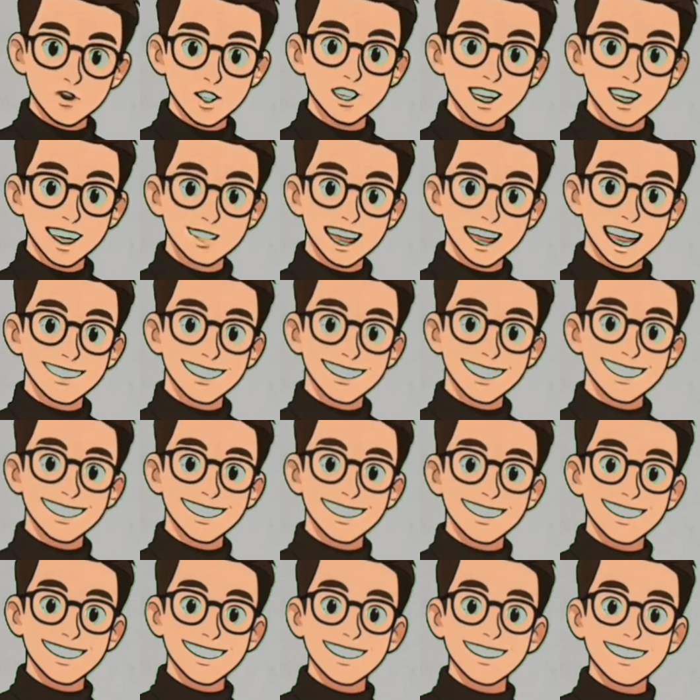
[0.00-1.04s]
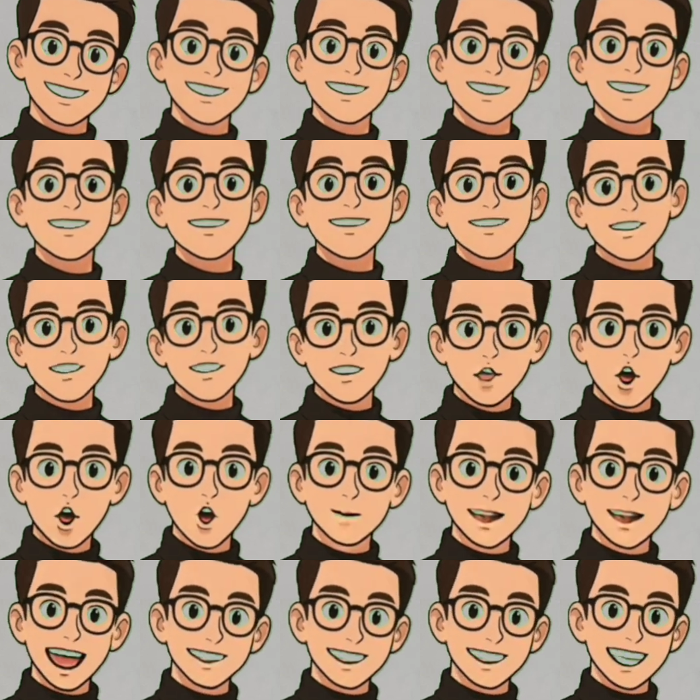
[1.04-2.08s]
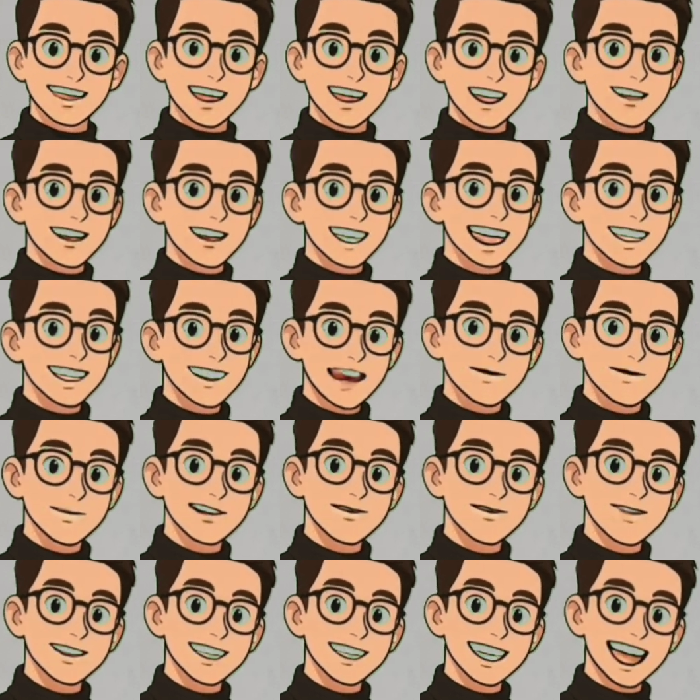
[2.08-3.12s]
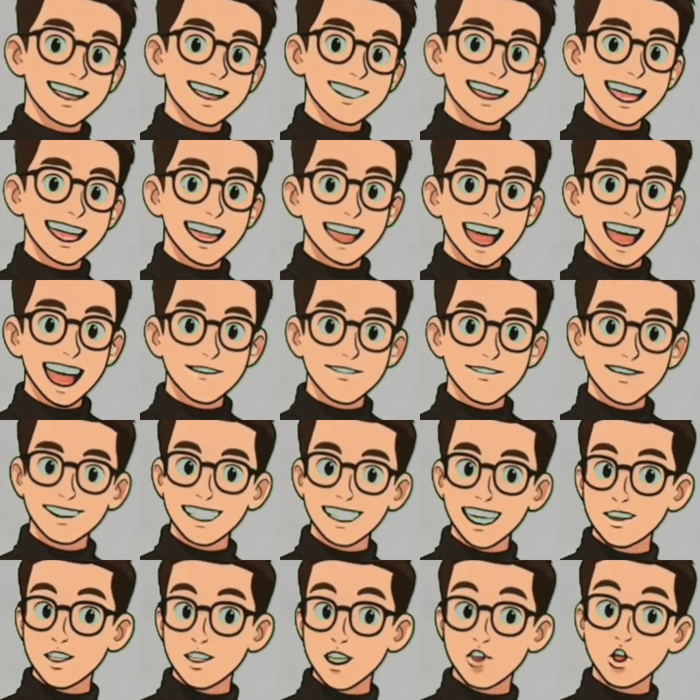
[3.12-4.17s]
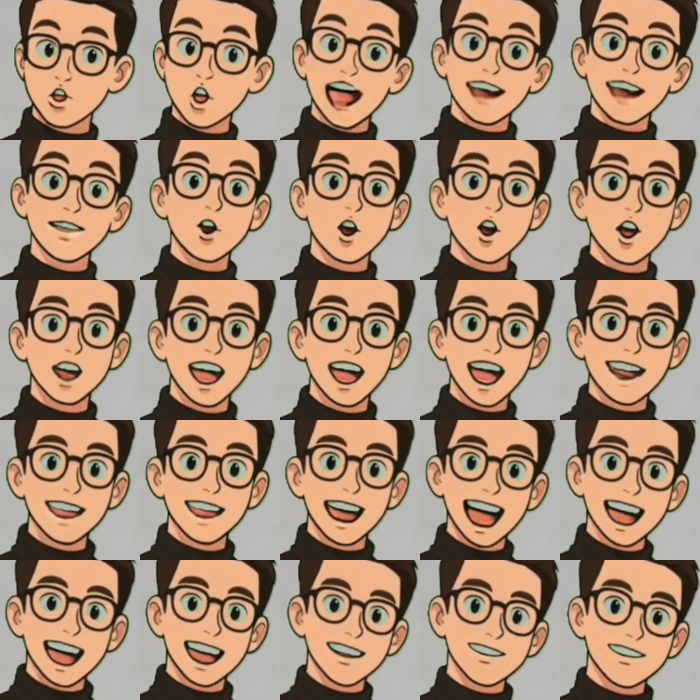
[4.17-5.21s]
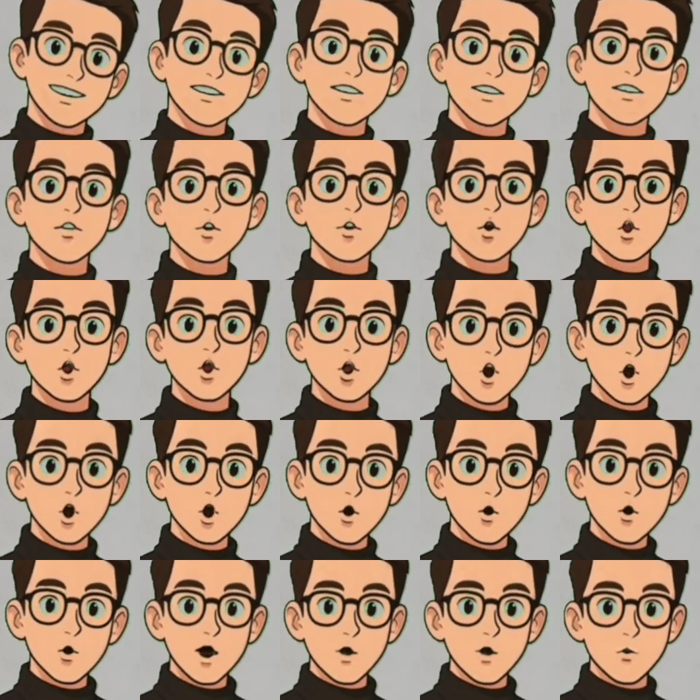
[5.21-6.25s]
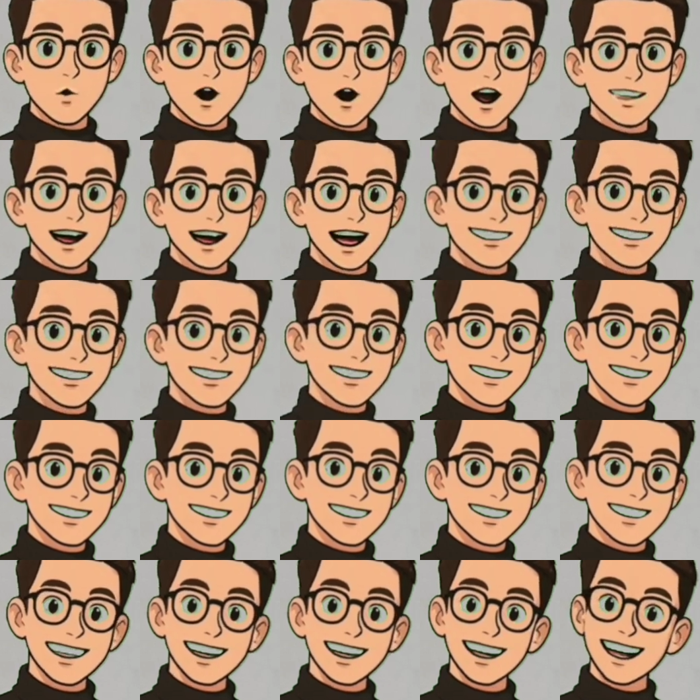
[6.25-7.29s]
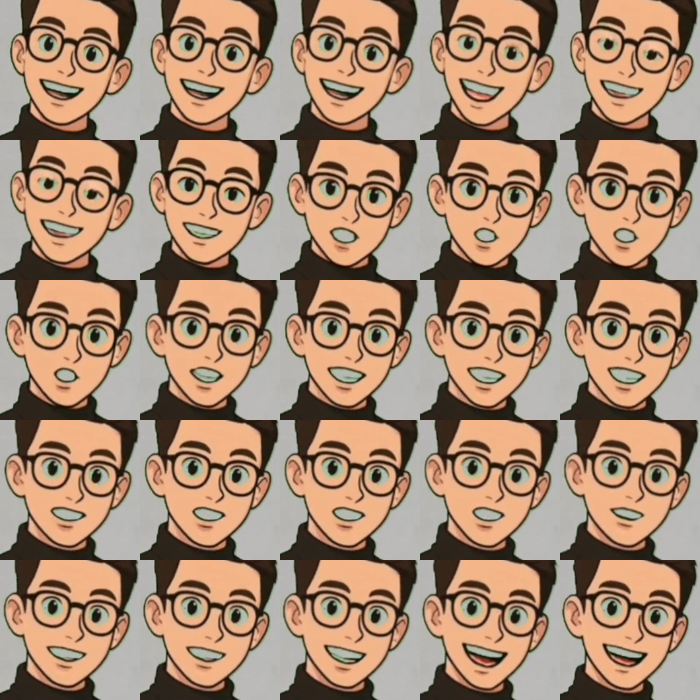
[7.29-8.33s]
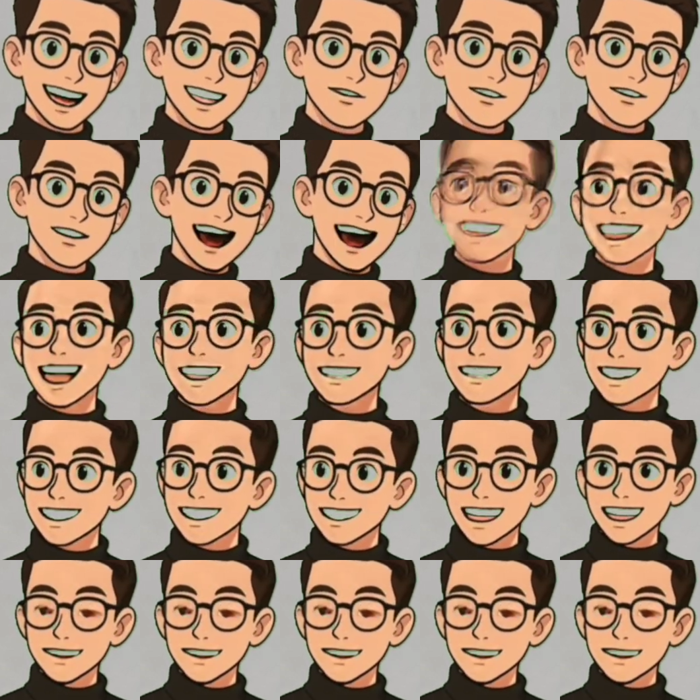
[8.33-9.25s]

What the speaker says: For example, suppose a traffic light turns red when a careless driver is not looking. The other cars stop, but this driver continues until he strikes the car in front of him.